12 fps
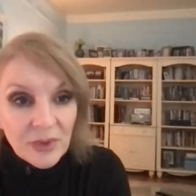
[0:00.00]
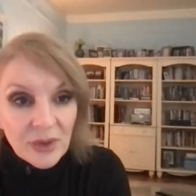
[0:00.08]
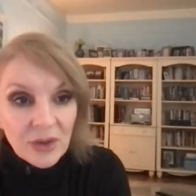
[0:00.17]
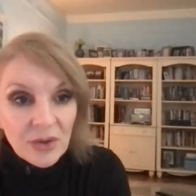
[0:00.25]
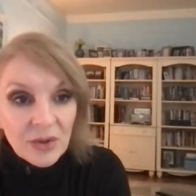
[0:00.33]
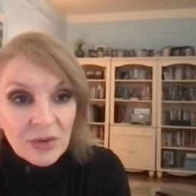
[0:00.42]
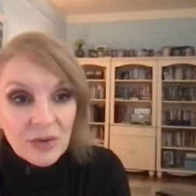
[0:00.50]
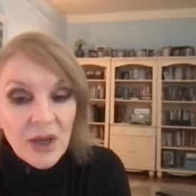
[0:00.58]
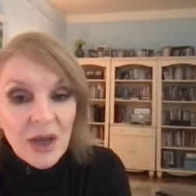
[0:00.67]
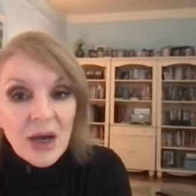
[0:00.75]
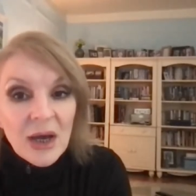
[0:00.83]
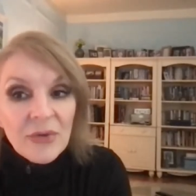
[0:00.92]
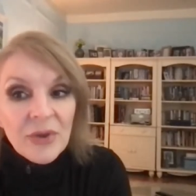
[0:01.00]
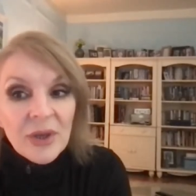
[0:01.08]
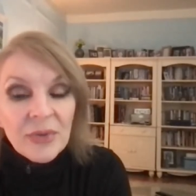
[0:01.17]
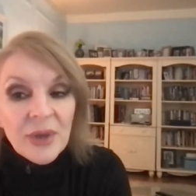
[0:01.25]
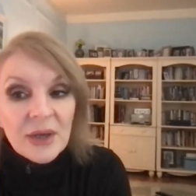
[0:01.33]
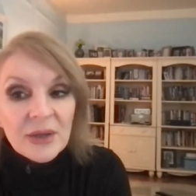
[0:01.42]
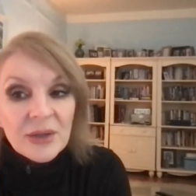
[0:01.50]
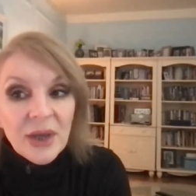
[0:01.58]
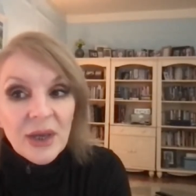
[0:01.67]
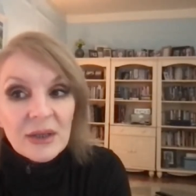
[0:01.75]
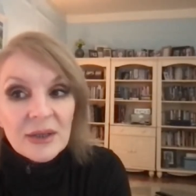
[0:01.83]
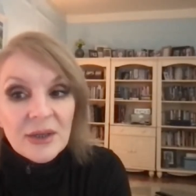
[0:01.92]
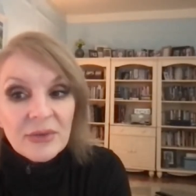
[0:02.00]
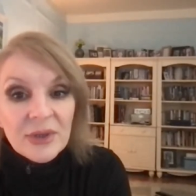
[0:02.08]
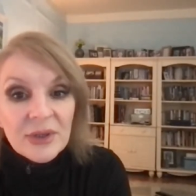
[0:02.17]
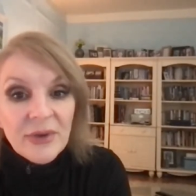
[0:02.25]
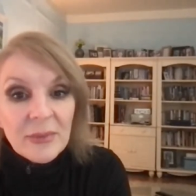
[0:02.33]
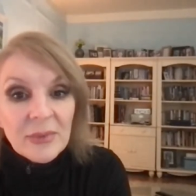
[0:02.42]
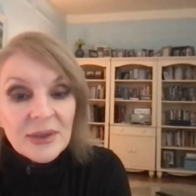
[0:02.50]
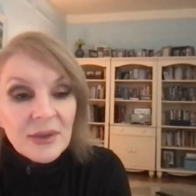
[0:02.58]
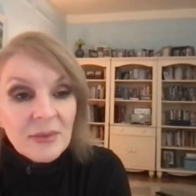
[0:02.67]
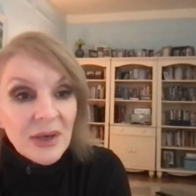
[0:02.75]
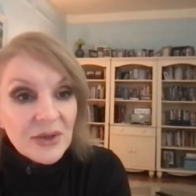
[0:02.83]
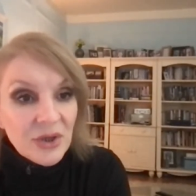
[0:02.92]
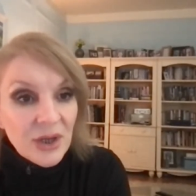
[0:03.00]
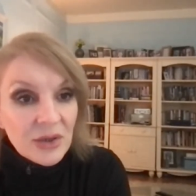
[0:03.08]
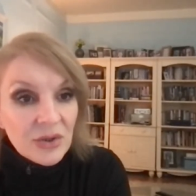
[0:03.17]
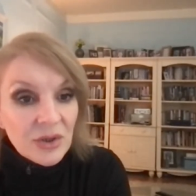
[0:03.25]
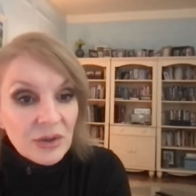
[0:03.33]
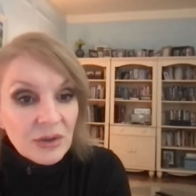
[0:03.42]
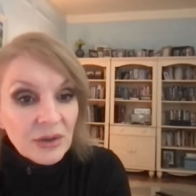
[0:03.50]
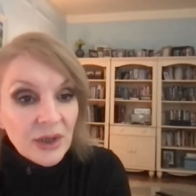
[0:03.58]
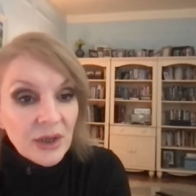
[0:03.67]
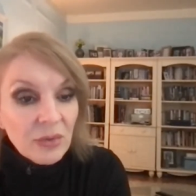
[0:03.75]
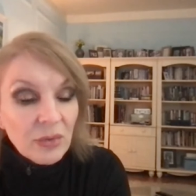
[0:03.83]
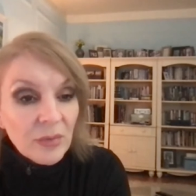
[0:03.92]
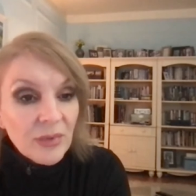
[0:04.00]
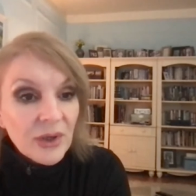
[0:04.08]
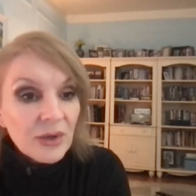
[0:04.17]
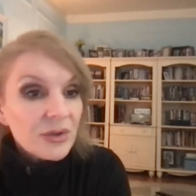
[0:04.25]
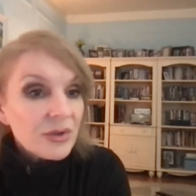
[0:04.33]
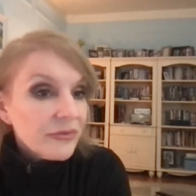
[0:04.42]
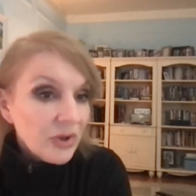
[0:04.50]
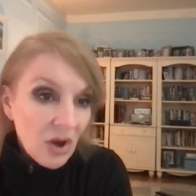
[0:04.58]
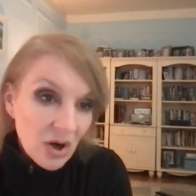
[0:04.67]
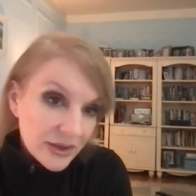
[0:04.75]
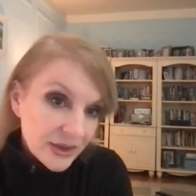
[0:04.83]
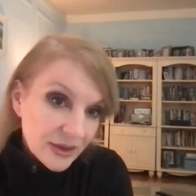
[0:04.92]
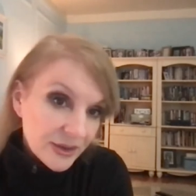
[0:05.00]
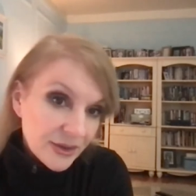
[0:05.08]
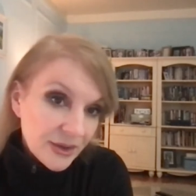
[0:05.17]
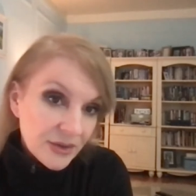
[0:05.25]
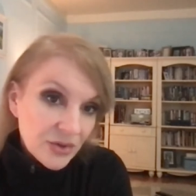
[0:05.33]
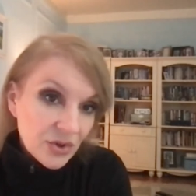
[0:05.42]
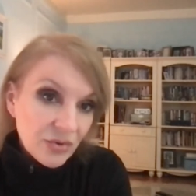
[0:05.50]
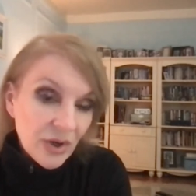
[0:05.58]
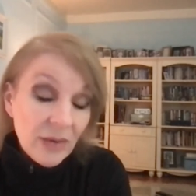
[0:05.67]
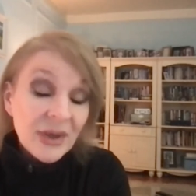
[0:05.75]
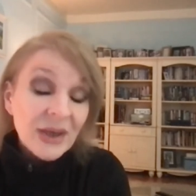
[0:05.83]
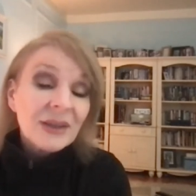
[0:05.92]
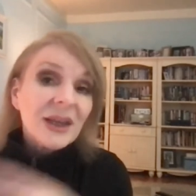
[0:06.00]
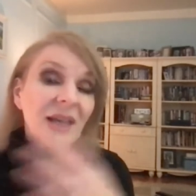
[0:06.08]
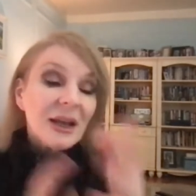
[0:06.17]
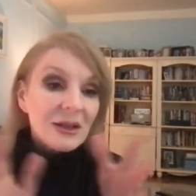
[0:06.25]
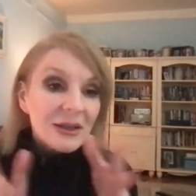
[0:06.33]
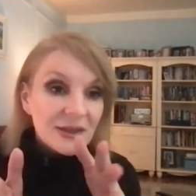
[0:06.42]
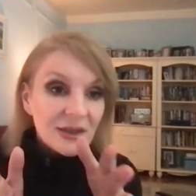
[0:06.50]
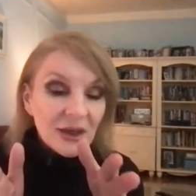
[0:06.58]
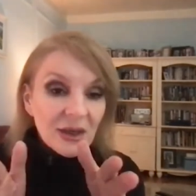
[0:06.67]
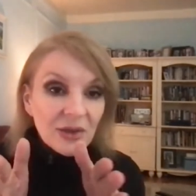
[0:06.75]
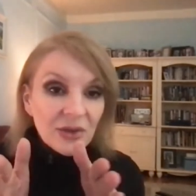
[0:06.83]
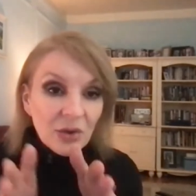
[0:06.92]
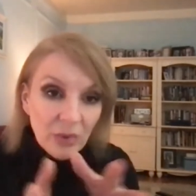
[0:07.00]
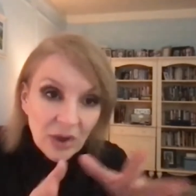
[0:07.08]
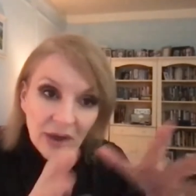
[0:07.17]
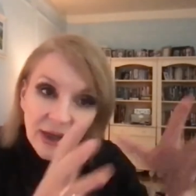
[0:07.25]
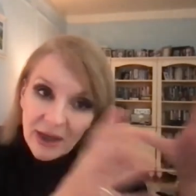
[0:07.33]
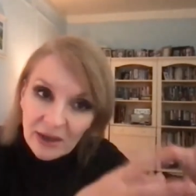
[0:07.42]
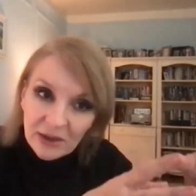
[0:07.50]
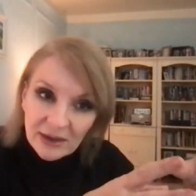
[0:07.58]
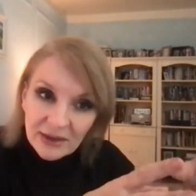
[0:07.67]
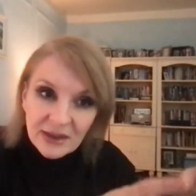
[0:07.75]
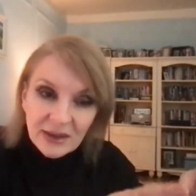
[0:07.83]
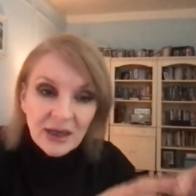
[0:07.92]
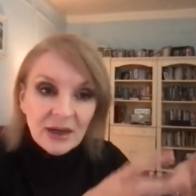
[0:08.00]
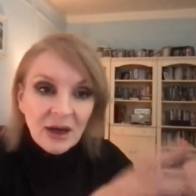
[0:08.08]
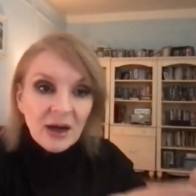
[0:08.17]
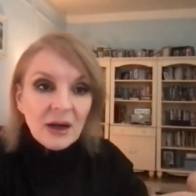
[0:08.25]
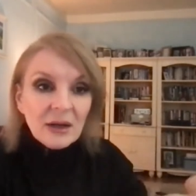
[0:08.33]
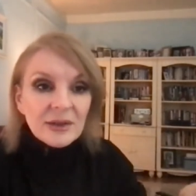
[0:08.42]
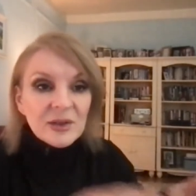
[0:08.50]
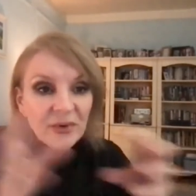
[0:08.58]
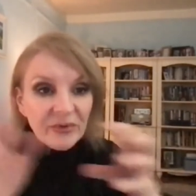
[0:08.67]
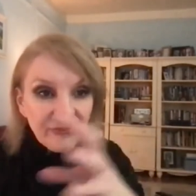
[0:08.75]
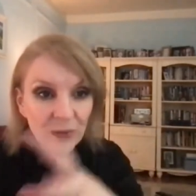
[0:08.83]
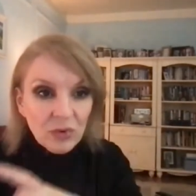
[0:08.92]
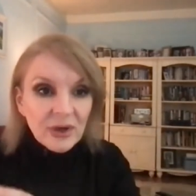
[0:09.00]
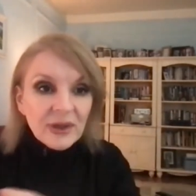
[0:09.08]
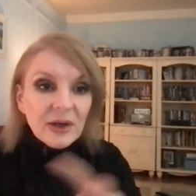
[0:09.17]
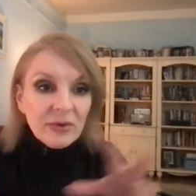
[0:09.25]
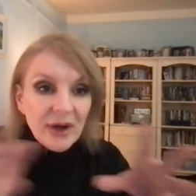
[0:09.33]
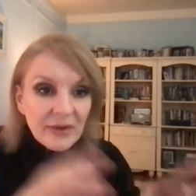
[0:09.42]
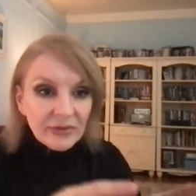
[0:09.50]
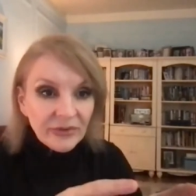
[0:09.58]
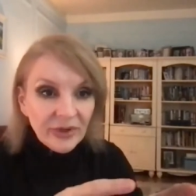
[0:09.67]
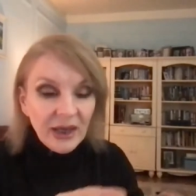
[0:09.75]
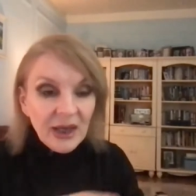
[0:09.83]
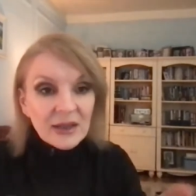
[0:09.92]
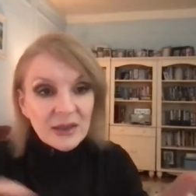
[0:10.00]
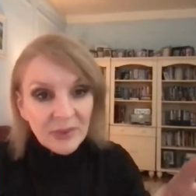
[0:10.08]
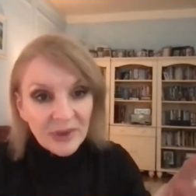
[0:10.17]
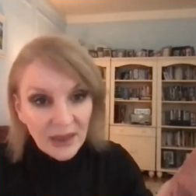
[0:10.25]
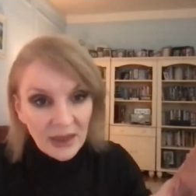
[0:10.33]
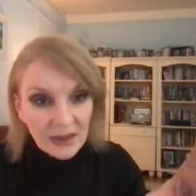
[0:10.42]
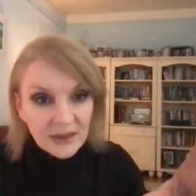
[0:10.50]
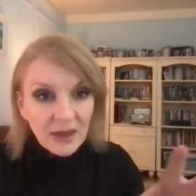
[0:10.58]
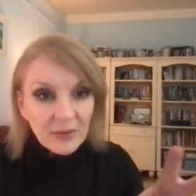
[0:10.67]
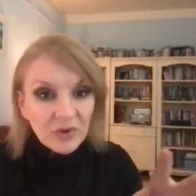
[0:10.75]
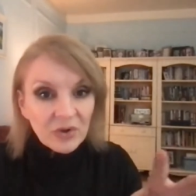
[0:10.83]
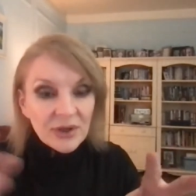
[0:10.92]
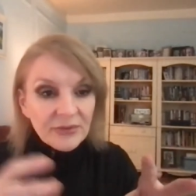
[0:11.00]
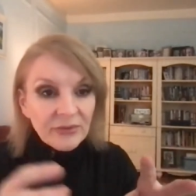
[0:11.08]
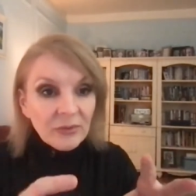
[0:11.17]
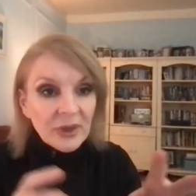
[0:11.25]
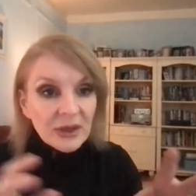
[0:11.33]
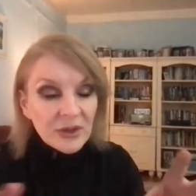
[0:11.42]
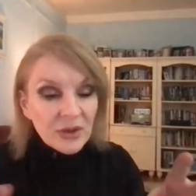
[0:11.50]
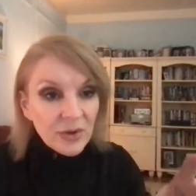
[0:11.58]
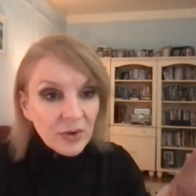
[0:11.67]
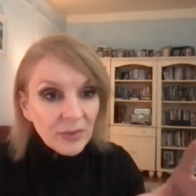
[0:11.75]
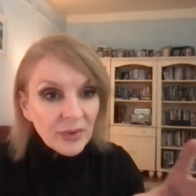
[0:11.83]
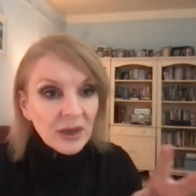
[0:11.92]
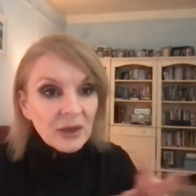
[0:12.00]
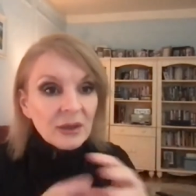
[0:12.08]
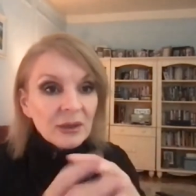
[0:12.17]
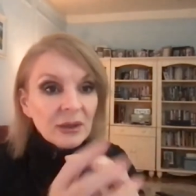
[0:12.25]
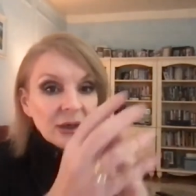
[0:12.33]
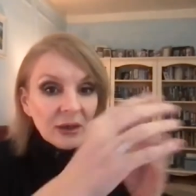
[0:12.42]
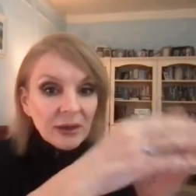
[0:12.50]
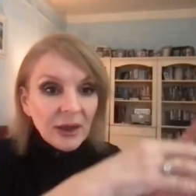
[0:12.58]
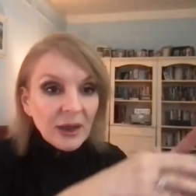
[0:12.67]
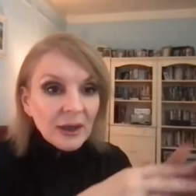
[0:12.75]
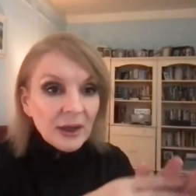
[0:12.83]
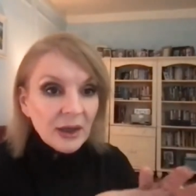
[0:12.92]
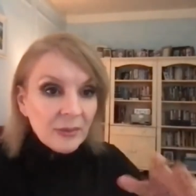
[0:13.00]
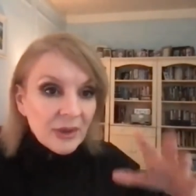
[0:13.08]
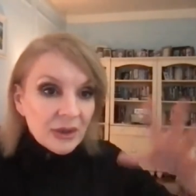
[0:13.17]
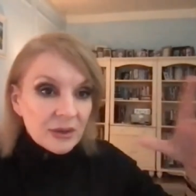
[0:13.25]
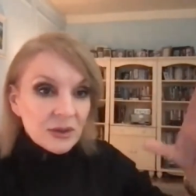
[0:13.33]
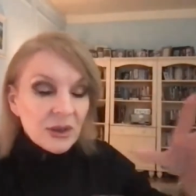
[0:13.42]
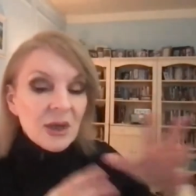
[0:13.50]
you know. I think that the Celts have this fabulous imagination. They were beautiful artists, as you know. I mean, and the Celts, there were Gaels in Ireland before the arrival of the Celts. I mean, the Celts came across from Indo-European and they, they kind of came in into,